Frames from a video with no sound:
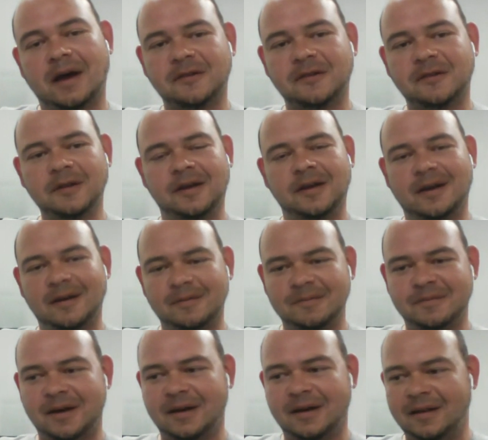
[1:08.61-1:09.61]
Absolutely.
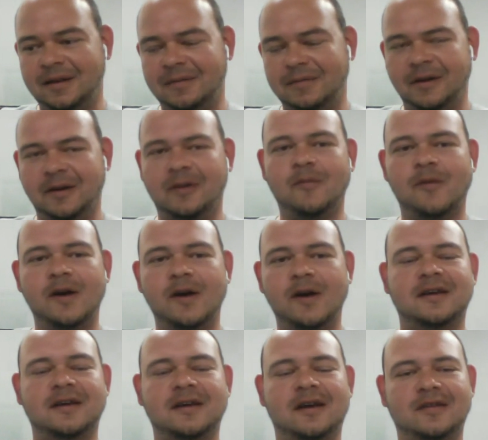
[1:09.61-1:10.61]
I'm leaving on
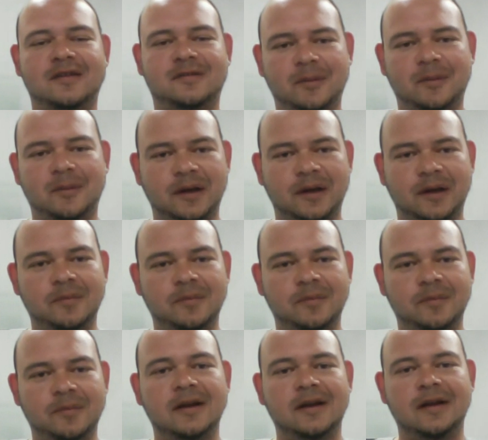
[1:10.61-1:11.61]
Wednesday, so I plan
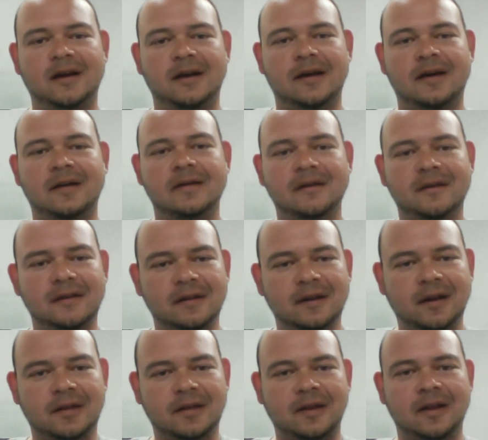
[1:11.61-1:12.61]
on being in
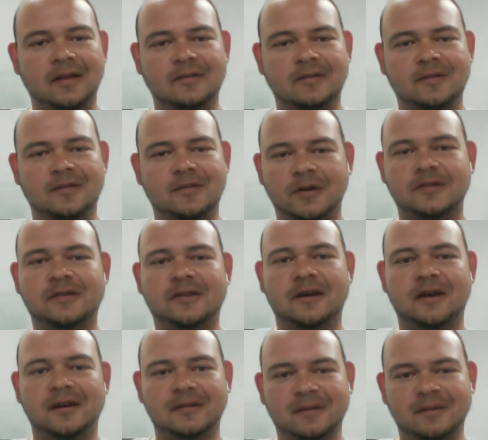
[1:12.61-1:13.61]
Netherlands on
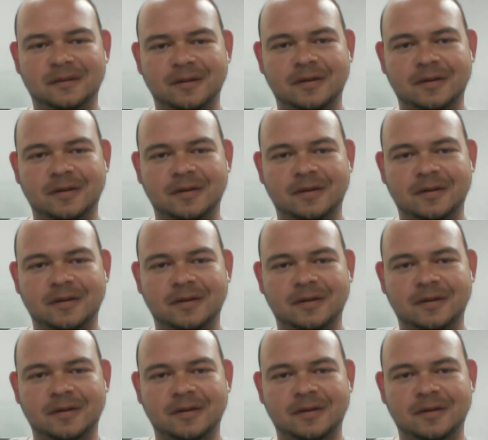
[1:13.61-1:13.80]
Thursday.